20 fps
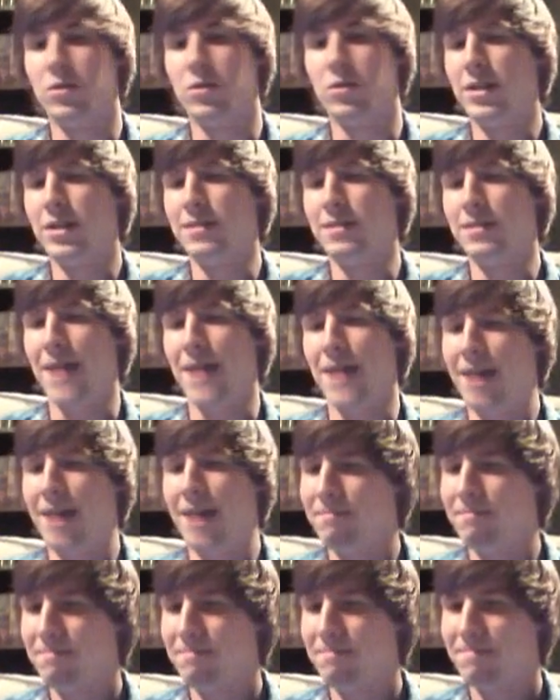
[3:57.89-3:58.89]
she gets mad
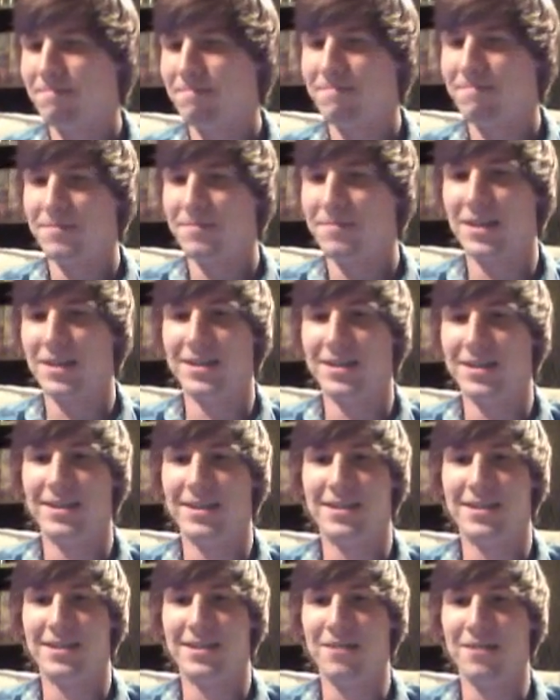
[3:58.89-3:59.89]

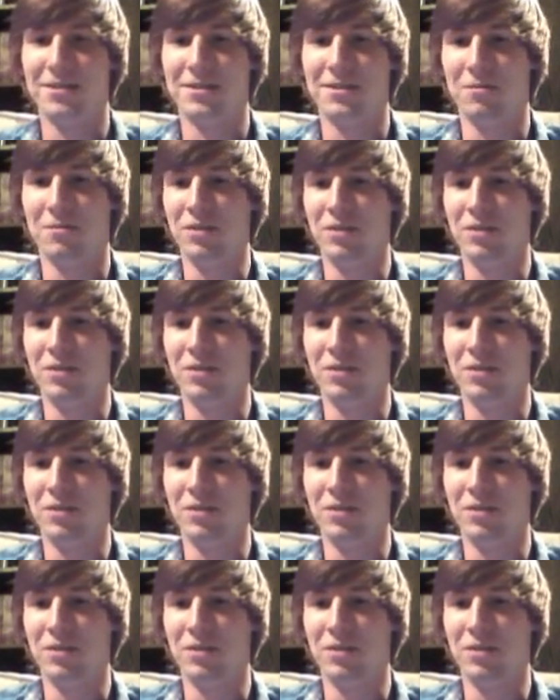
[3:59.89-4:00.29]
because that was